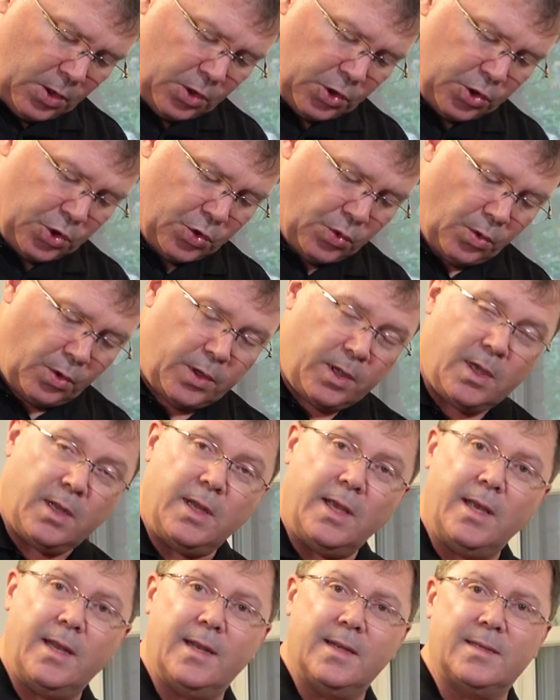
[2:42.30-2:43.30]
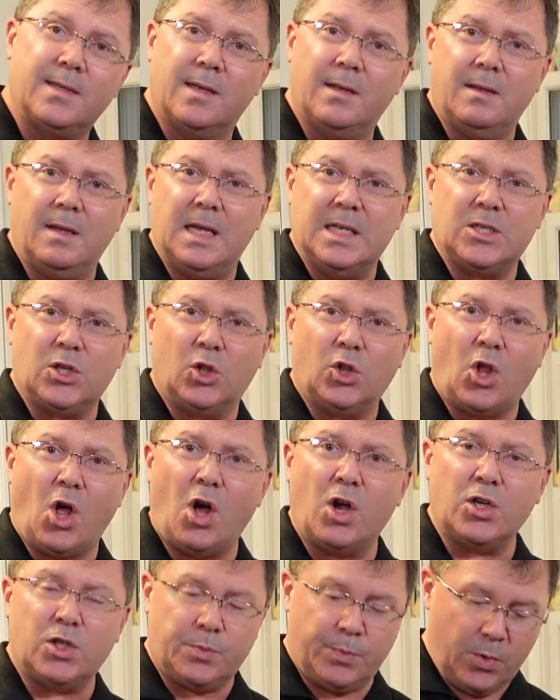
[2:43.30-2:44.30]
tool you need is a
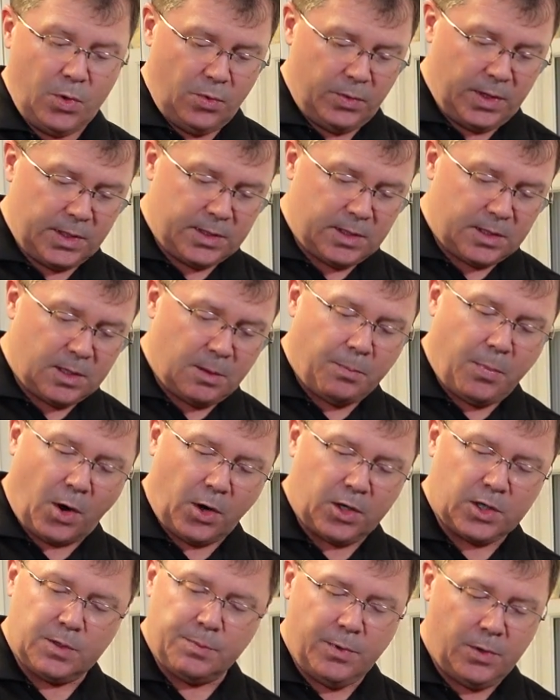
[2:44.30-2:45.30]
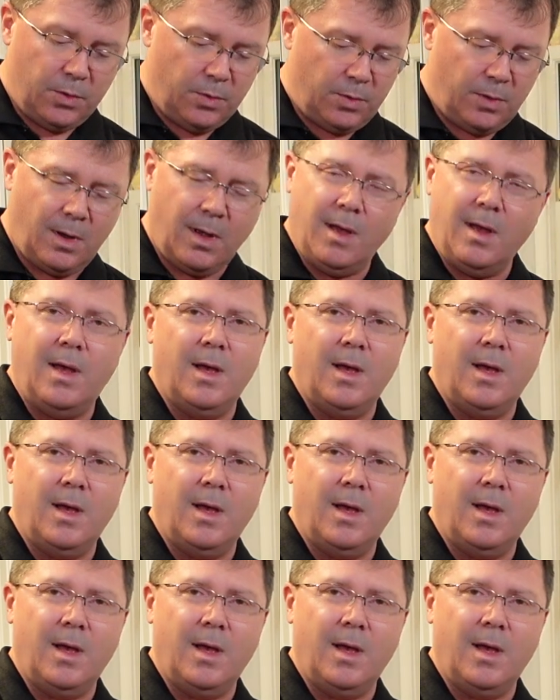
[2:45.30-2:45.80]
long spoon. This is a bar spoon.